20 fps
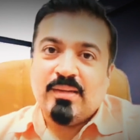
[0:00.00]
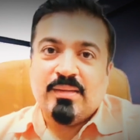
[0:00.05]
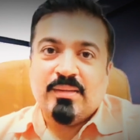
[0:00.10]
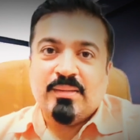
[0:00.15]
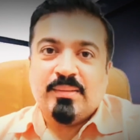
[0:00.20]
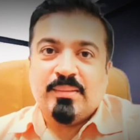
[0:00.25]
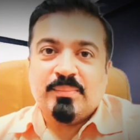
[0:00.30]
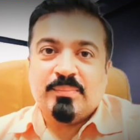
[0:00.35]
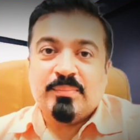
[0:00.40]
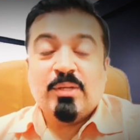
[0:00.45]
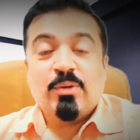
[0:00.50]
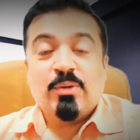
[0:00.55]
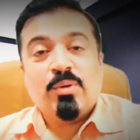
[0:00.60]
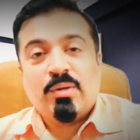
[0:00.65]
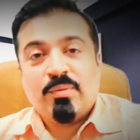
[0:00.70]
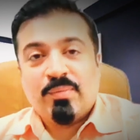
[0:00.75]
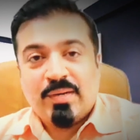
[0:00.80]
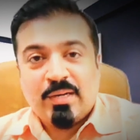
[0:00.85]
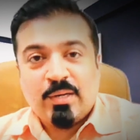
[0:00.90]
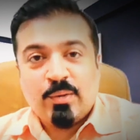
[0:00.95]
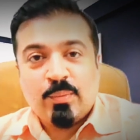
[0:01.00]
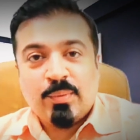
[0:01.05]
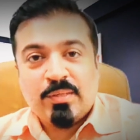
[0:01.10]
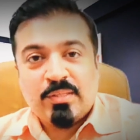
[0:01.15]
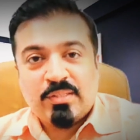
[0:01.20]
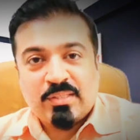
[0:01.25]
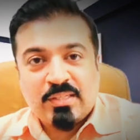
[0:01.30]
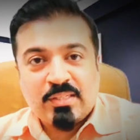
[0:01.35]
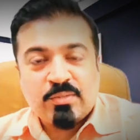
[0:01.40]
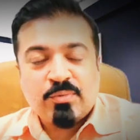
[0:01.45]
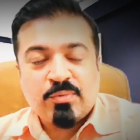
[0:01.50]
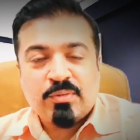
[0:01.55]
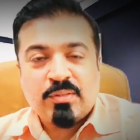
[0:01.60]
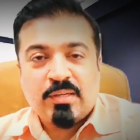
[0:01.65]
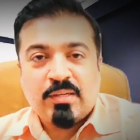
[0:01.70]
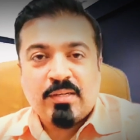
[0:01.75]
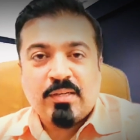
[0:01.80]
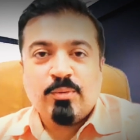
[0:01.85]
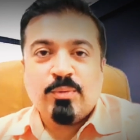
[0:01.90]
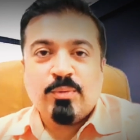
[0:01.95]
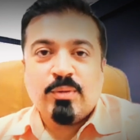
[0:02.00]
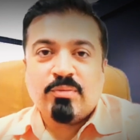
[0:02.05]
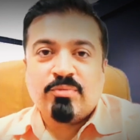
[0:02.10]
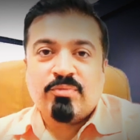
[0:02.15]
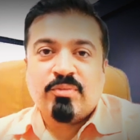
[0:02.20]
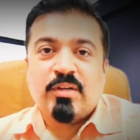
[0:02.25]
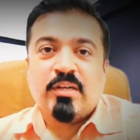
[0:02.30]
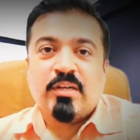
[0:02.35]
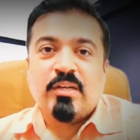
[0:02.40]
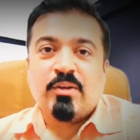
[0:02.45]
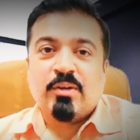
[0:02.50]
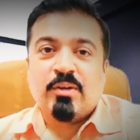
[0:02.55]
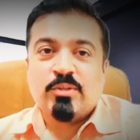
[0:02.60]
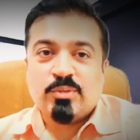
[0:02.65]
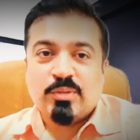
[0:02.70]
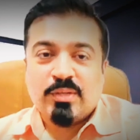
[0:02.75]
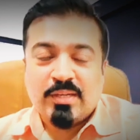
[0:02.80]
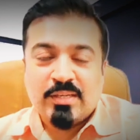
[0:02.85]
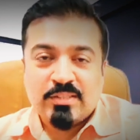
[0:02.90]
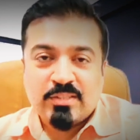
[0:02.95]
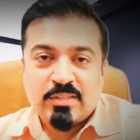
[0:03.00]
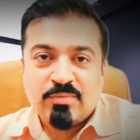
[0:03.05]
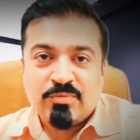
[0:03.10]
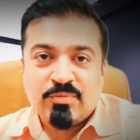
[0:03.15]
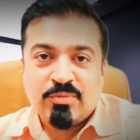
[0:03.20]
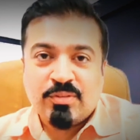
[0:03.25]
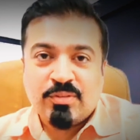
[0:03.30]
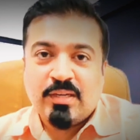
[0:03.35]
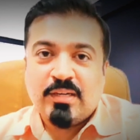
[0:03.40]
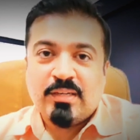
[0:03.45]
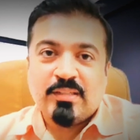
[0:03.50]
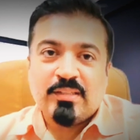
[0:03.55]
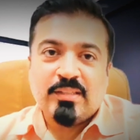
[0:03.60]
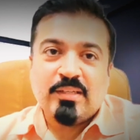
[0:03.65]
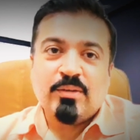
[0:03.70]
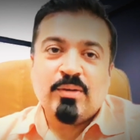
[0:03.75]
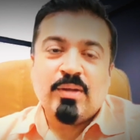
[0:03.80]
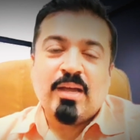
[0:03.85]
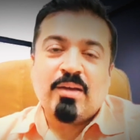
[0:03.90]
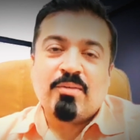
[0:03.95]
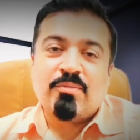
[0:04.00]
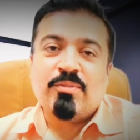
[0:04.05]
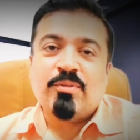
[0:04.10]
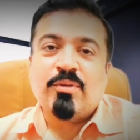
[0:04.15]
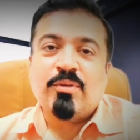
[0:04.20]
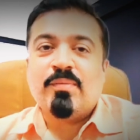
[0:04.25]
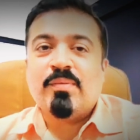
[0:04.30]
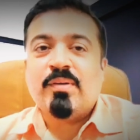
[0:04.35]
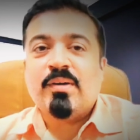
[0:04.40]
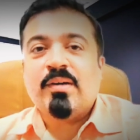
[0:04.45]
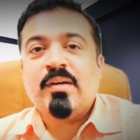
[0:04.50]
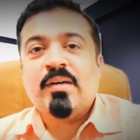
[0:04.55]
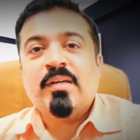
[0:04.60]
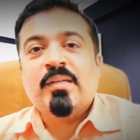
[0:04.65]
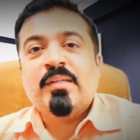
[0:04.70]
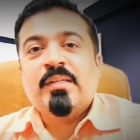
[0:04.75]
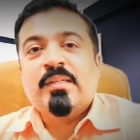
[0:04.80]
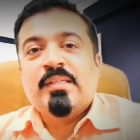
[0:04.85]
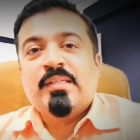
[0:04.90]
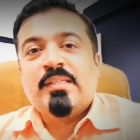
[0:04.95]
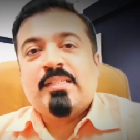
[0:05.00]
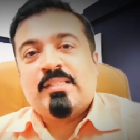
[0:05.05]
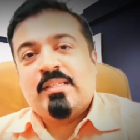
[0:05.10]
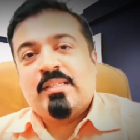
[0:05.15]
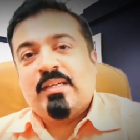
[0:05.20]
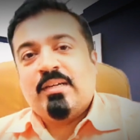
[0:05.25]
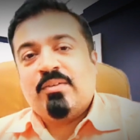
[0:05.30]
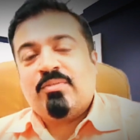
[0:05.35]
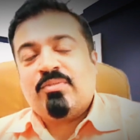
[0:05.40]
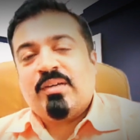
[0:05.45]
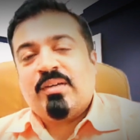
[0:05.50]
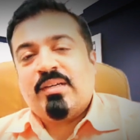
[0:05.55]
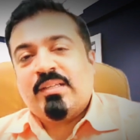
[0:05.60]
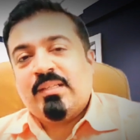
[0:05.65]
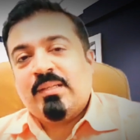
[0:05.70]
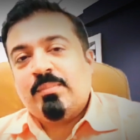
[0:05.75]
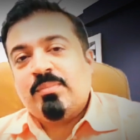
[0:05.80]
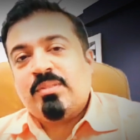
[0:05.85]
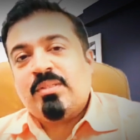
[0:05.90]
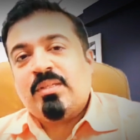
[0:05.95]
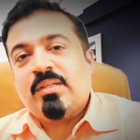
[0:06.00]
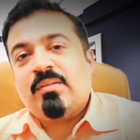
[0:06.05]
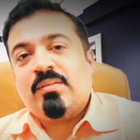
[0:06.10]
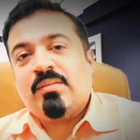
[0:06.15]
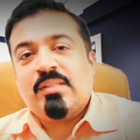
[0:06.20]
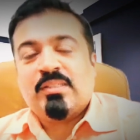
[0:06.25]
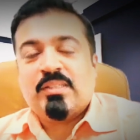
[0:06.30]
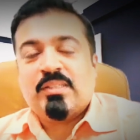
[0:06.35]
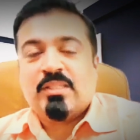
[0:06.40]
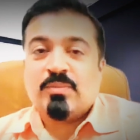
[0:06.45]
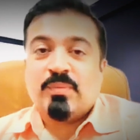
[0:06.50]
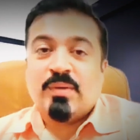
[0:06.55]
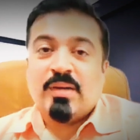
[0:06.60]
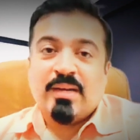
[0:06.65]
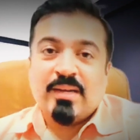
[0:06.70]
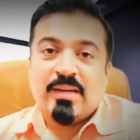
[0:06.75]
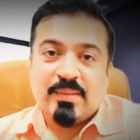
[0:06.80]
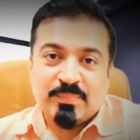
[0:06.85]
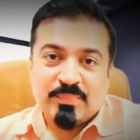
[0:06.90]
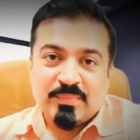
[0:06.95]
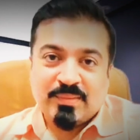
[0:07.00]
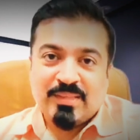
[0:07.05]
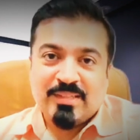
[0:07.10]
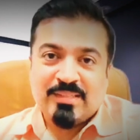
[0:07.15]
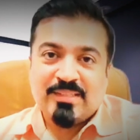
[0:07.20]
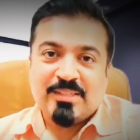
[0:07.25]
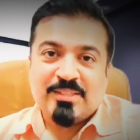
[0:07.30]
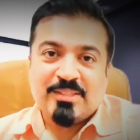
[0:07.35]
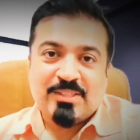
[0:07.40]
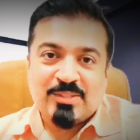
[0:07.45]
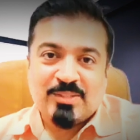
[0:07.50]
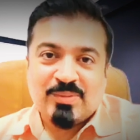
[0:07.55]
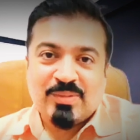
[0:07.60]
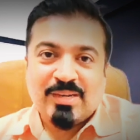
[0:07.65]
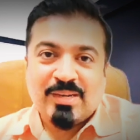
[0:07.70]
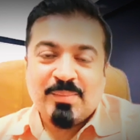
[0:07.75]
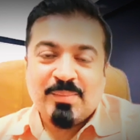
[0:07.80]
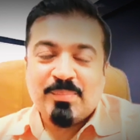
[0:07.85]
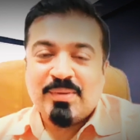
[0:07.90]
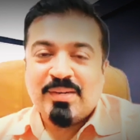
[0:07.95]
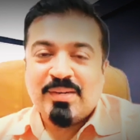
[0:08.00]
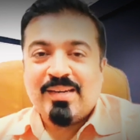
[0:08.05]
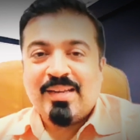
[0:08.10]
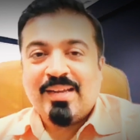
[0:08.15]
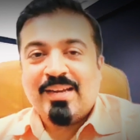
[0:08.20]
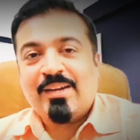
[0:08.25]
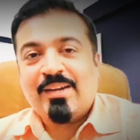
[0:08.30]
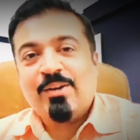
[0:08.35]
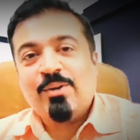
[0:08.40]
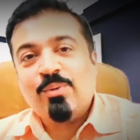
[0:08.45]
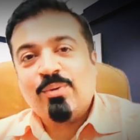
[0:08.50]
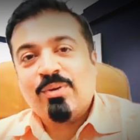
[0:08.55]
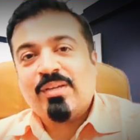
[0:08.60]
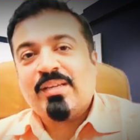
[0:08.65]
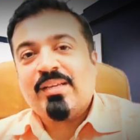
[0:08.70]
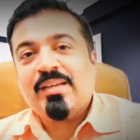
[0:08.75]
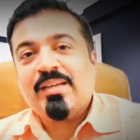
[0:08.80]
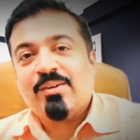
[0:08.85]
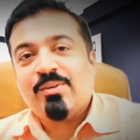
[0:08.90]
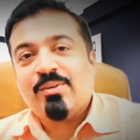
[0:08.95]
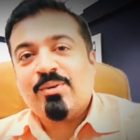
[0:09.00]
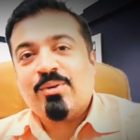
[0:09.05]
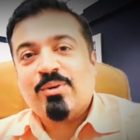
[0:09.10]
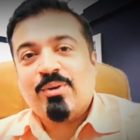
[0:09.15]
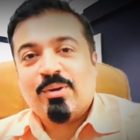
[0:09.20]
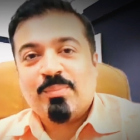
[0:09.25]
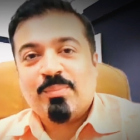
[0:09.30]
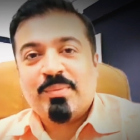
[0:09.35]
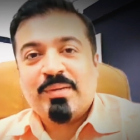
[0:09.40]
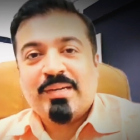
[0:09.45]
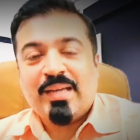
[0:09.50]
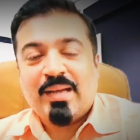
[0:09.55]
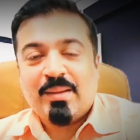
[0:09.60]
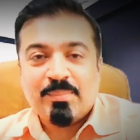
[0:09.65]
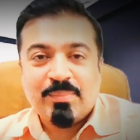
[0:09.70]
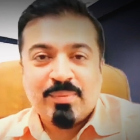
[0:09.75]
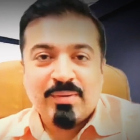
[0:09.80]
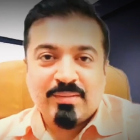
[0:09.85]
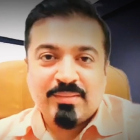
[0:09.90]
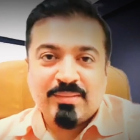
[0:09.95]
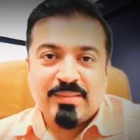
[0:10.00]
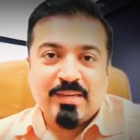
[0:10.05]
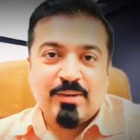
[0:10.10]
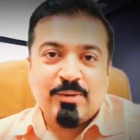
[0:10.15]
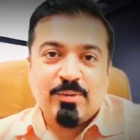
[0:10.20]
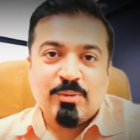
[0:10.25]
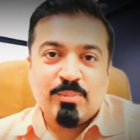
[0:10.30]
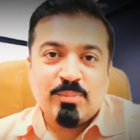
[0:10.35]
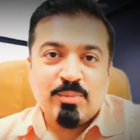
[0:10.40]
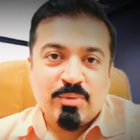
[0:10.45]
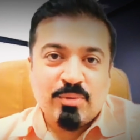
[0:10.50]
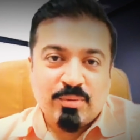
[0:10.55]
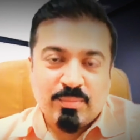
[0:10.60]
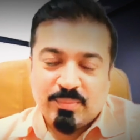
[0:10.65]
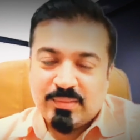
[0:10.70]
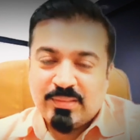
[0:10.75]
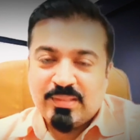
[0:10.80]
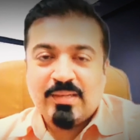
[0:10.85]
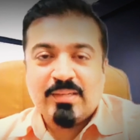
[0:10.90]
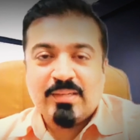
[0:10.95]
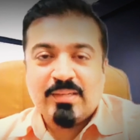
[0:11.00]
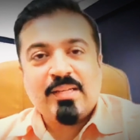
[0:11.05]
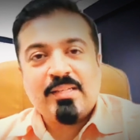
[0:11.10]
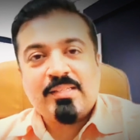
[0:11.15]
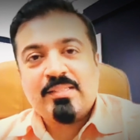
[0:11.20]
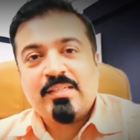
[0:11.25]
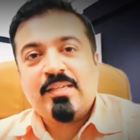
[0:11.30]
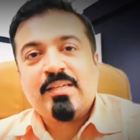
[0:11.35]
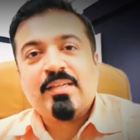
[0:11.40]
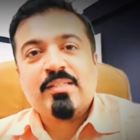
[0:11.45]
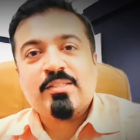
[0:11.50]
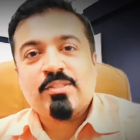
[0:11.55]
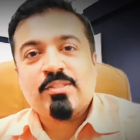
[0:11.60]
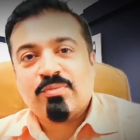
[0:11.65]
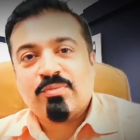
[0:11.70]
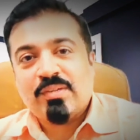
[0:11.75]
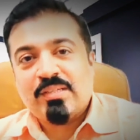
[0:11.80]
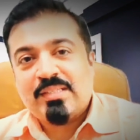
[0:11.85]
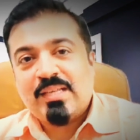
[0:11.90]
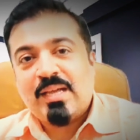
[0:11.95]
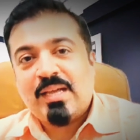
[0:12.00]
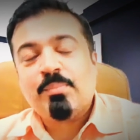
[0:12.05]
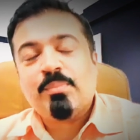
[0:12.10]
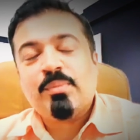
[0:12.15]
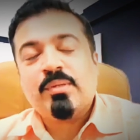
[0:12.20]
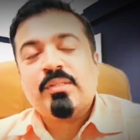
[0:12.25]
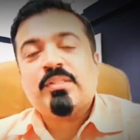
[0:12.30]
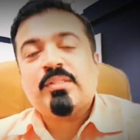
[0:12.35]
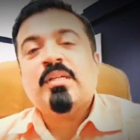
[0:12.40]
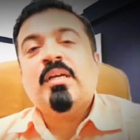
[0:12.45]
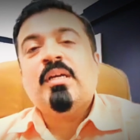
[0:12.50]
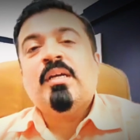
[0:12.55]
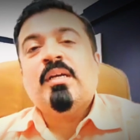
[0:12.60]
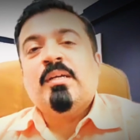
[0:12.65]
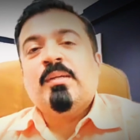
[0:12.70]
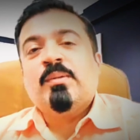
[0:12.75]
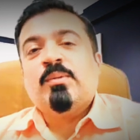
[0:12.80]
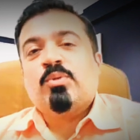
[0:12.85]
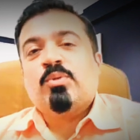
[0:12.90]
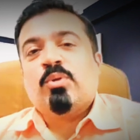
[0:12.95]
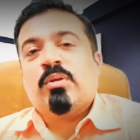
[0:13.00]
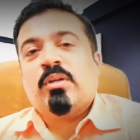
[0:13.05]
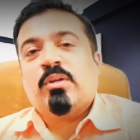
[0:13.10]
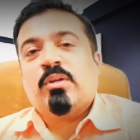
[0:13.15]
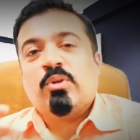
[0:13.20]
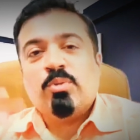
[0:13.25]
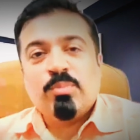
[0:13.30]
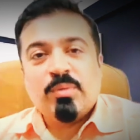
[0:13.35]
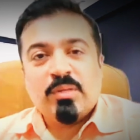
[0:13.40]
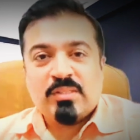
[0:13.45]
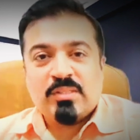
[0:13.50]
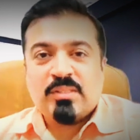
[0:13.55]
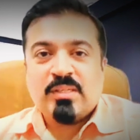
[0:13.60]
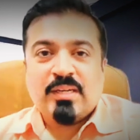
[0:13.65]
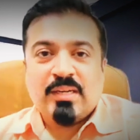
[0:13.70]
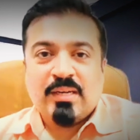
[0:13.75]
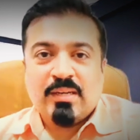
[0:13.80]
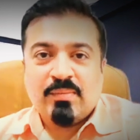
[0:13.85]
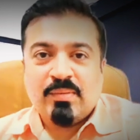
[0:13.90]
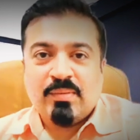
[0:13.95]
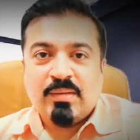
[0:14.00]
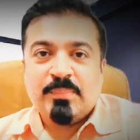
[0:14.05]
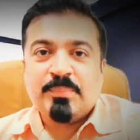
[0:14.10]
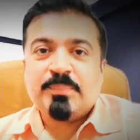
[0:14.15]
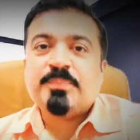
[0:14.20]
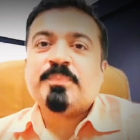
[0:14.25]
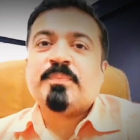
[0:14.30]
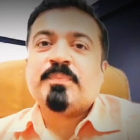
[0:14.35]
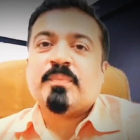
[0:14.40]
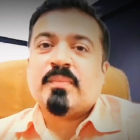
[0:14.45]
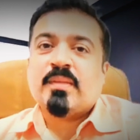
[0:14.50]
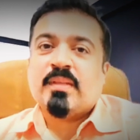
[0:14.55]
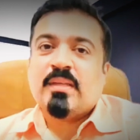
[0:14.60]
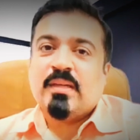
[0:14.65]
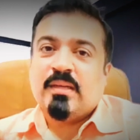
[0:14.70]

uh, they don't have adequate skills for that. They don't have continuing education for that. They have never certified themselves. This is why a successful company like Nokia could not be that but They are no more. There are tons and tons of examples. So, on a humanistic level,